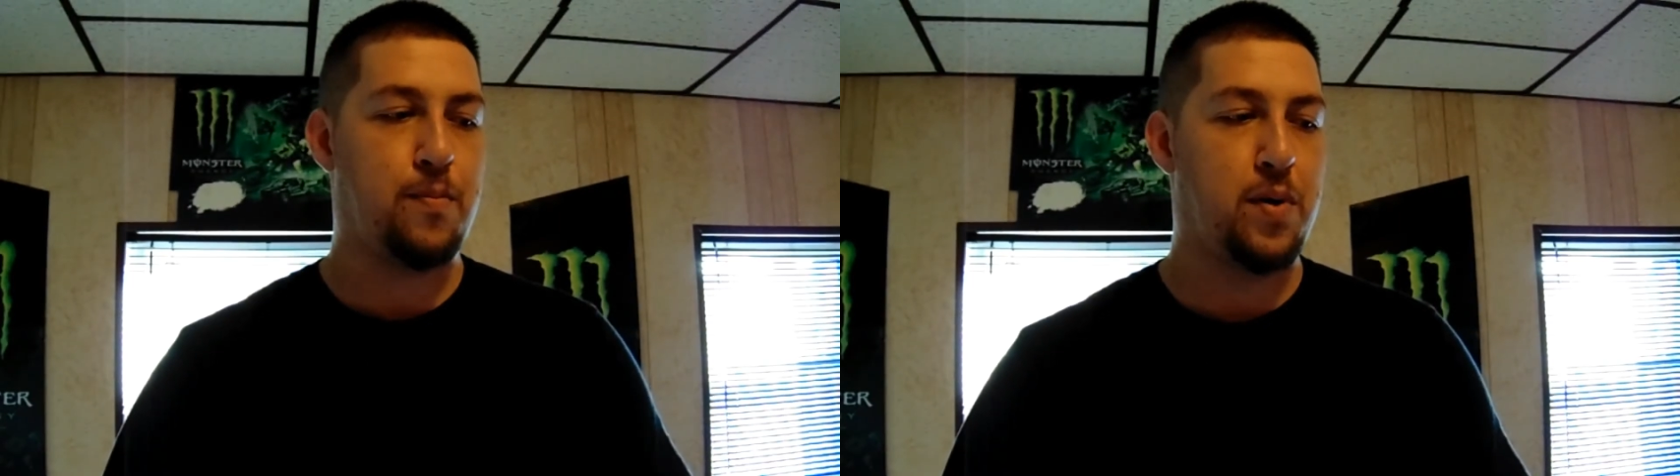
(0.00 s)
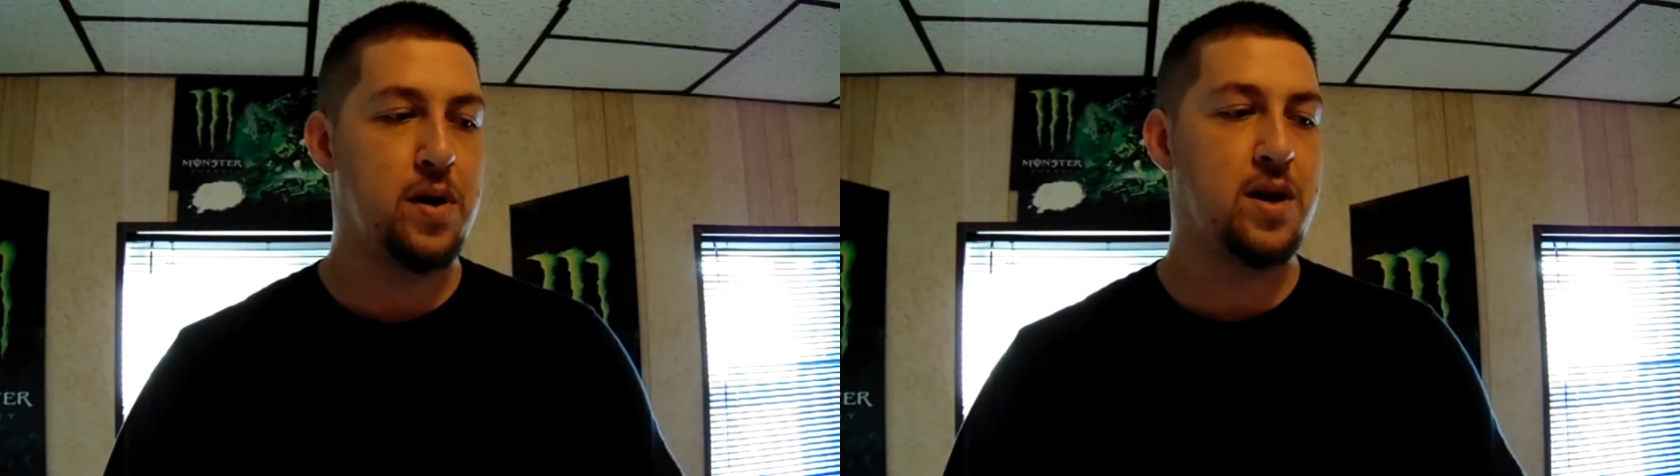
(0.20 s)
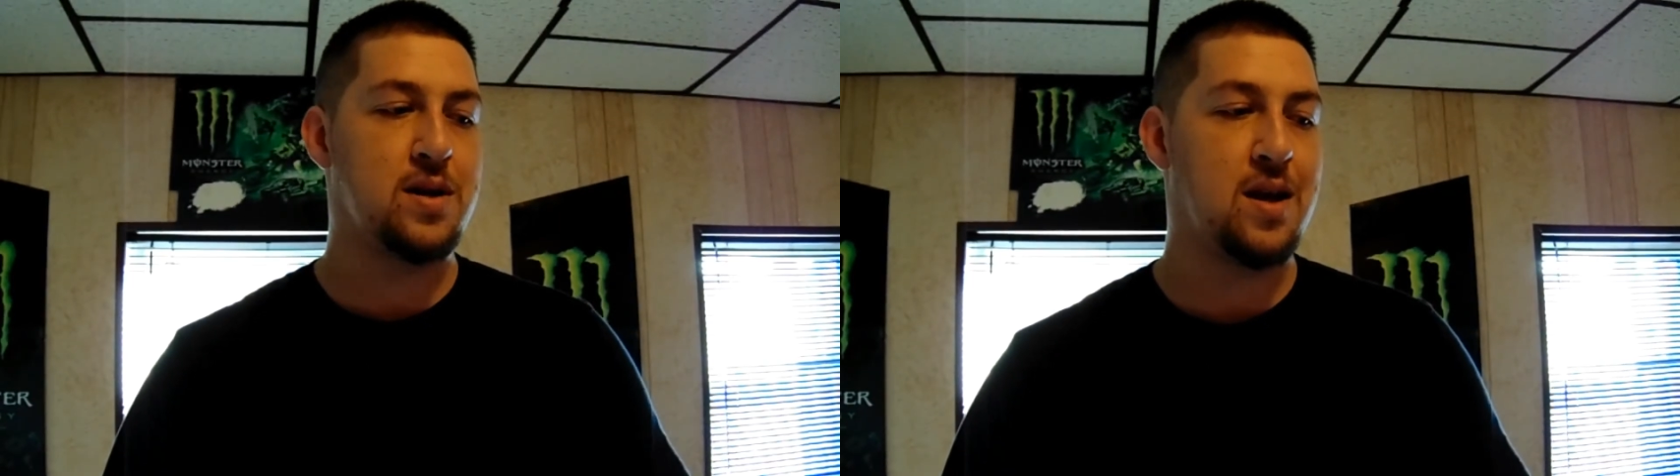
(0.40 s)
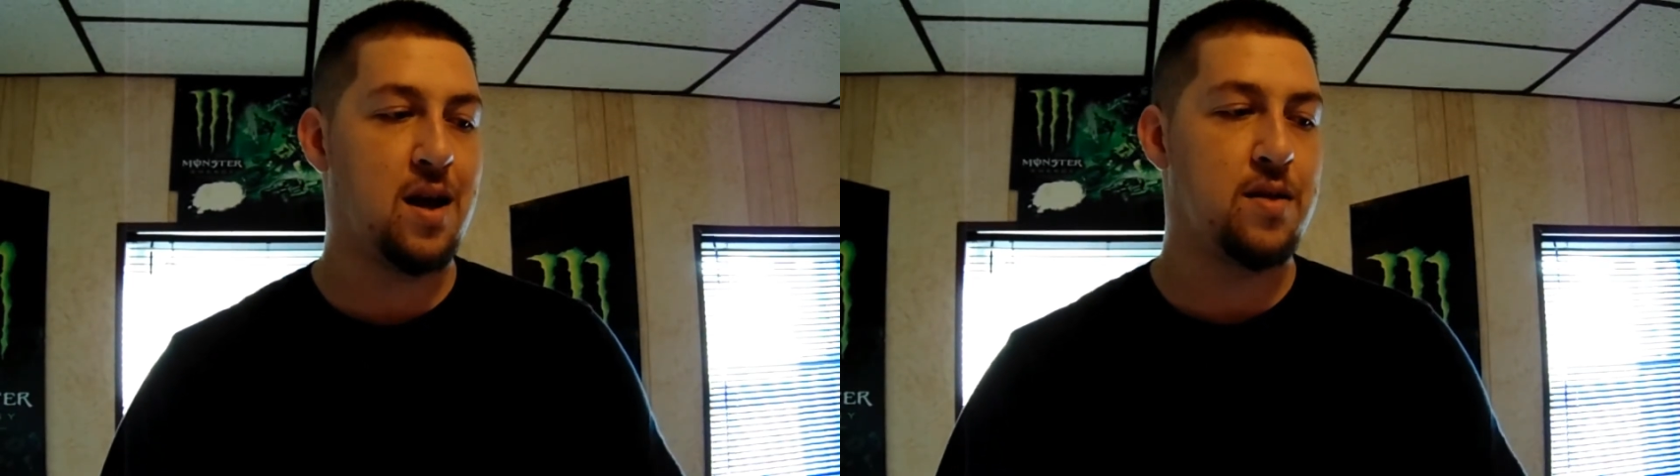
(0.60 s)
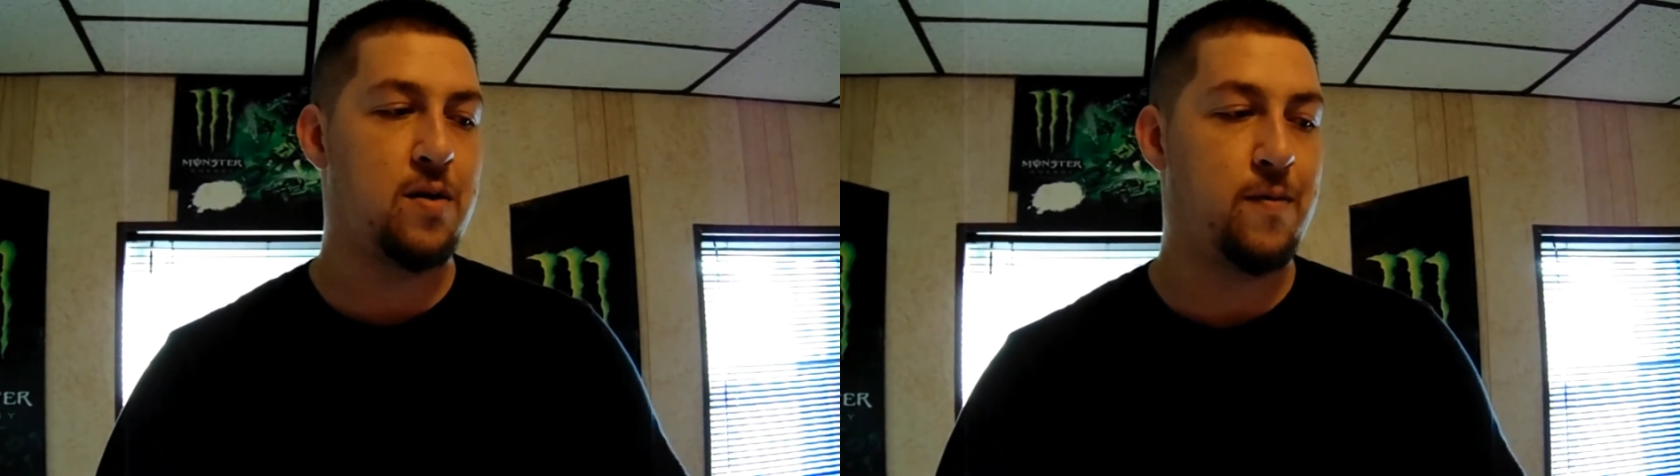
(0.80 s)
putting
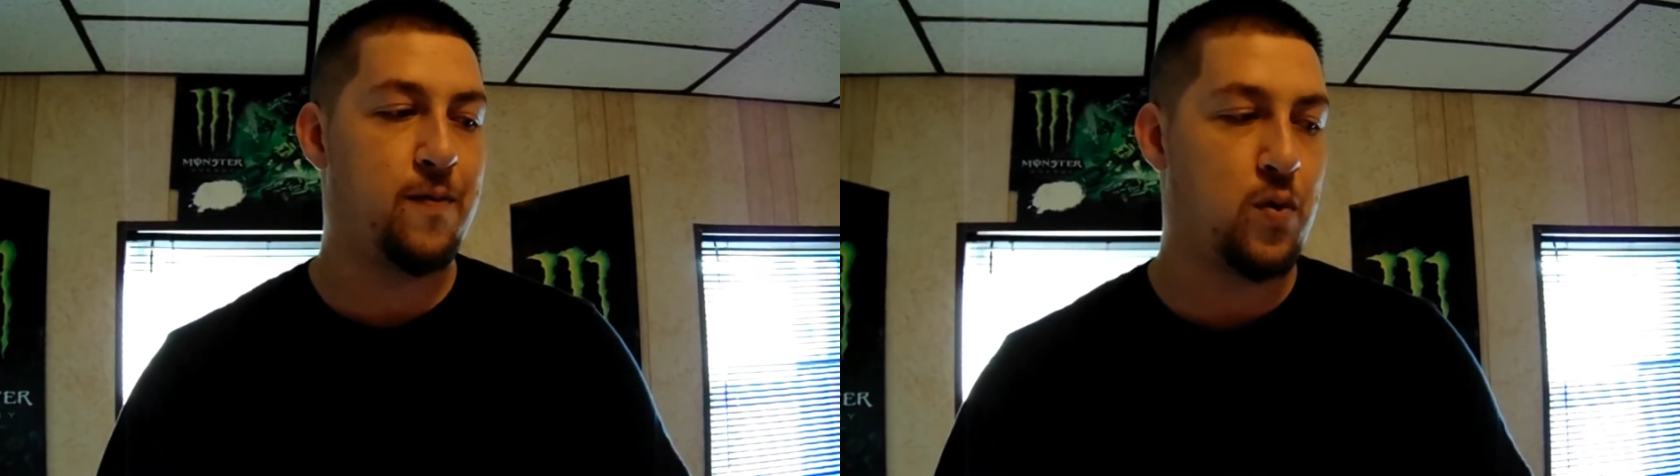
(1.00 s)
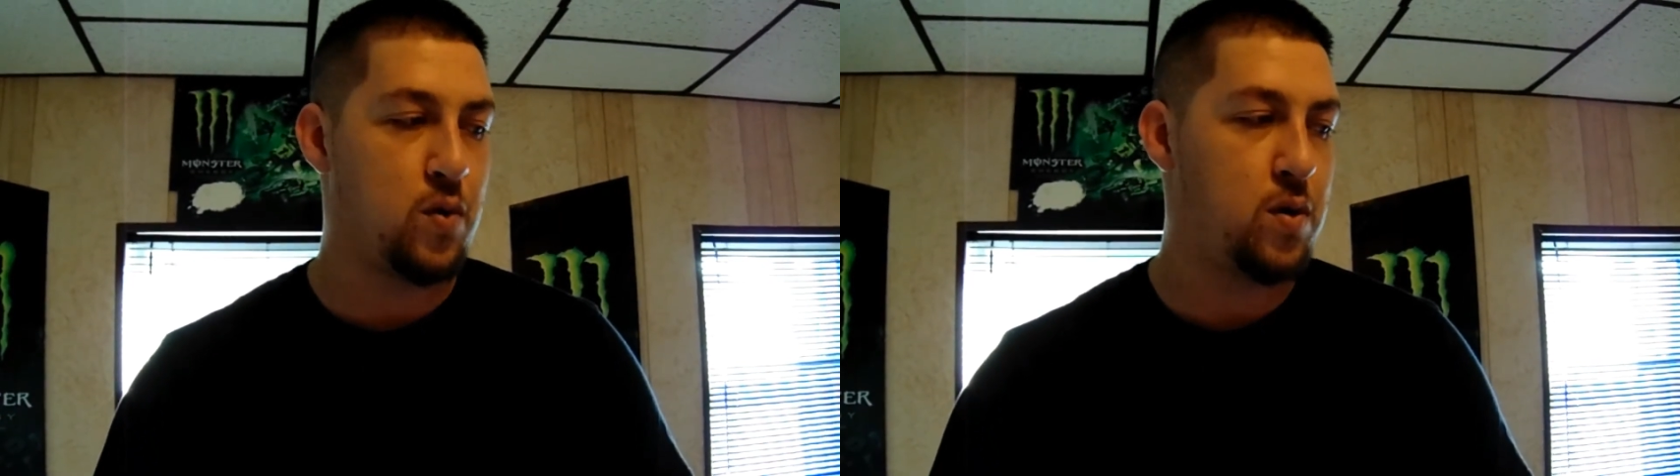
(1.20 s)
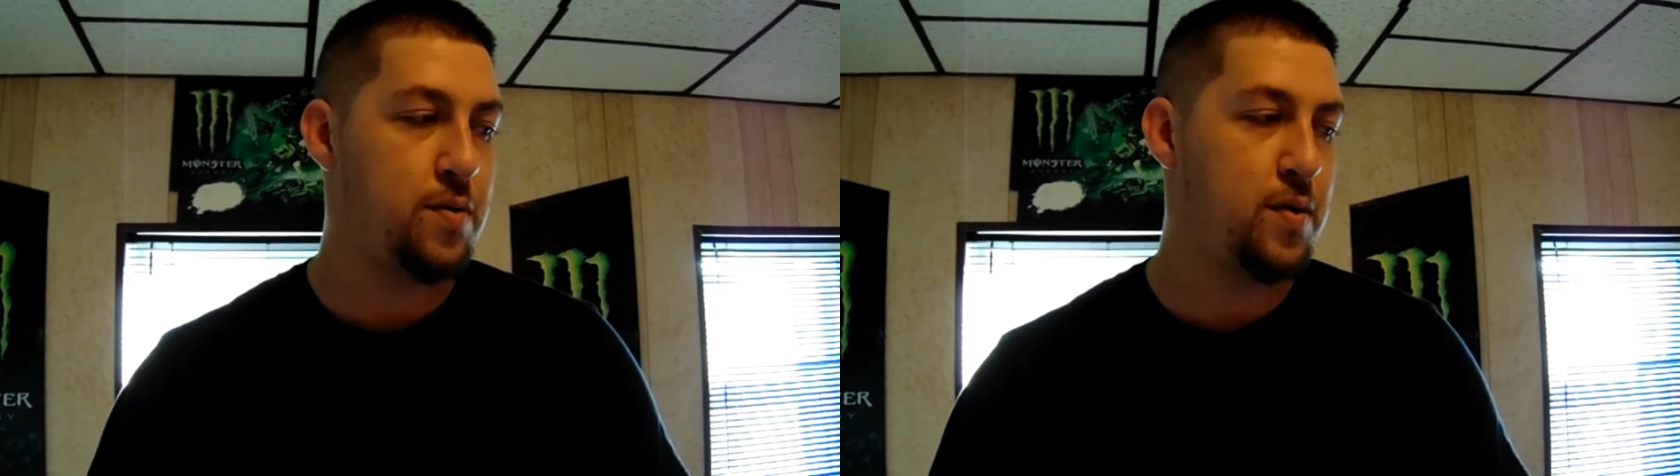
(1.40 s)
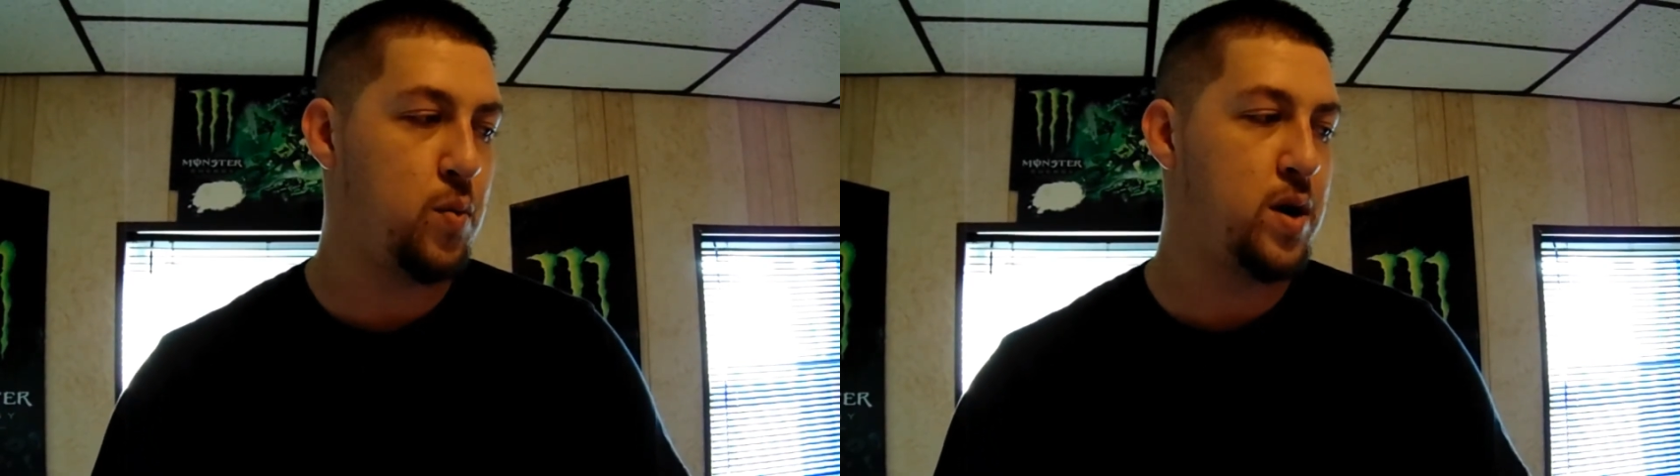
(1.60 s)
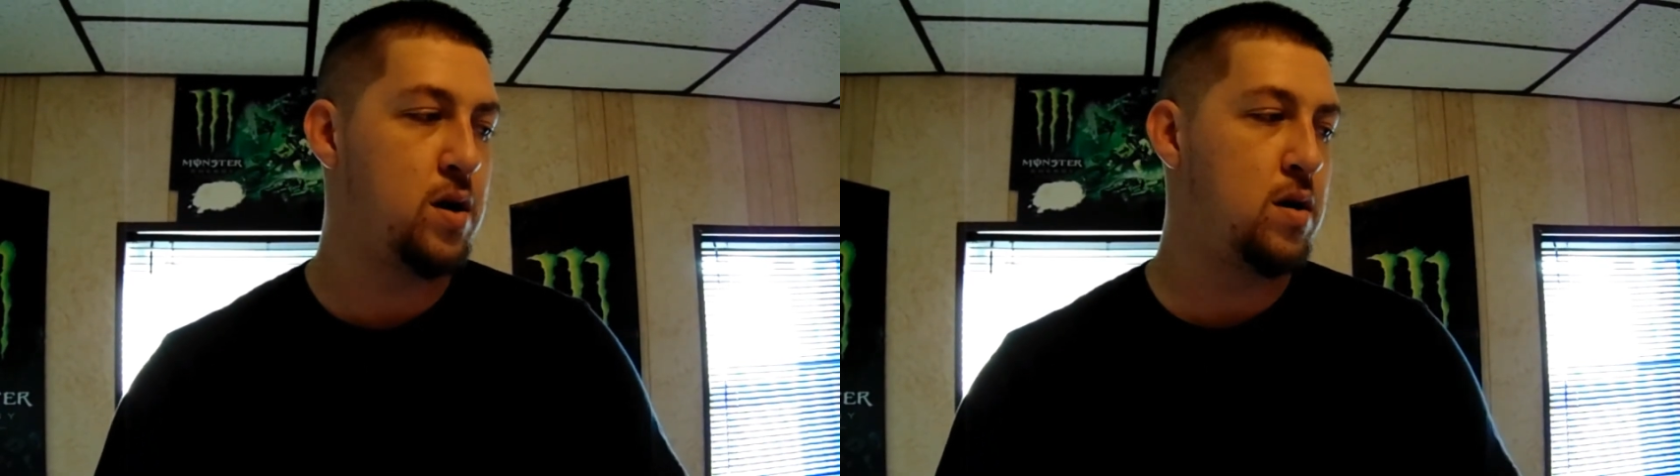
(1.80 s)
together for the
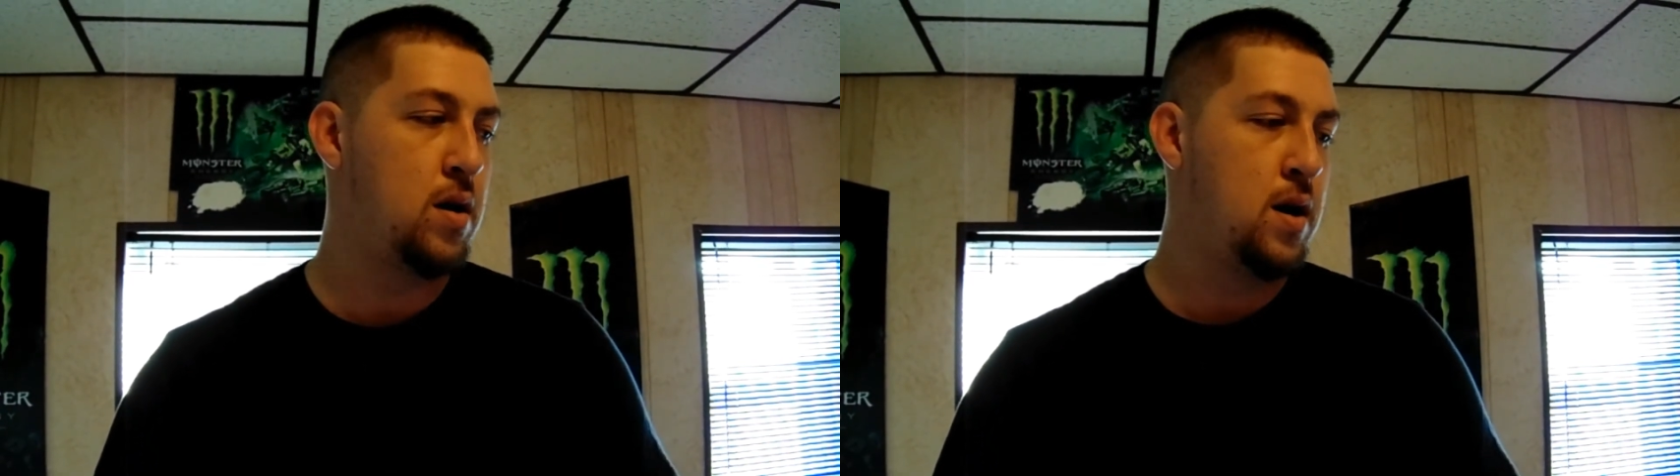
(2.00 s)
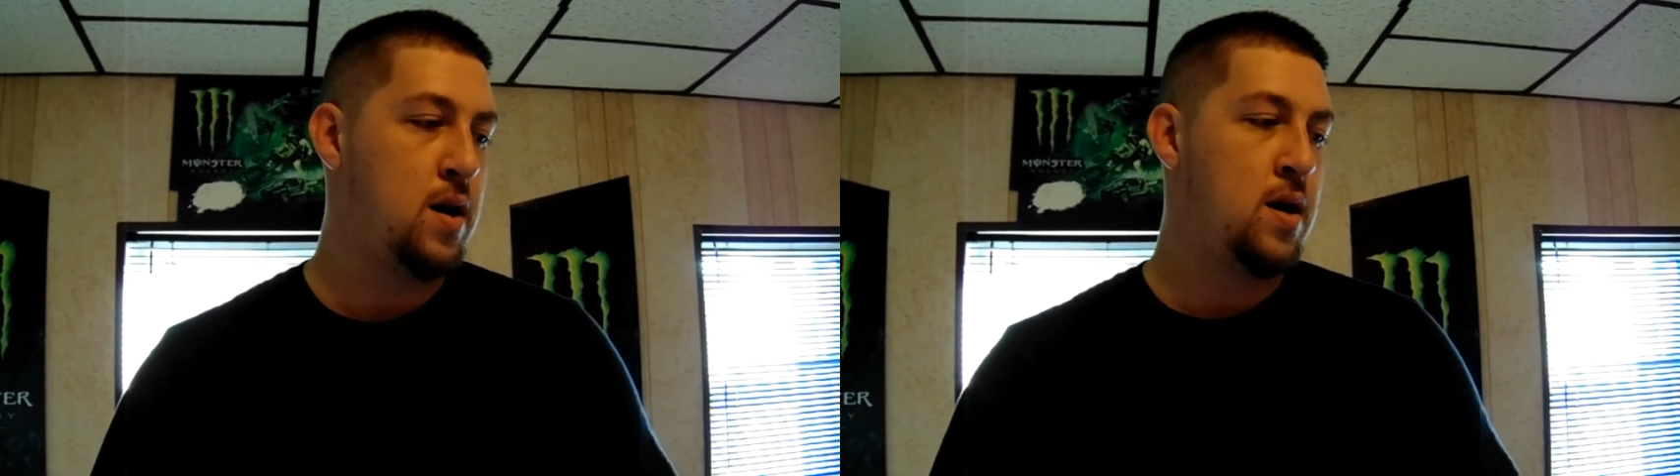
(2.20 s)
winner.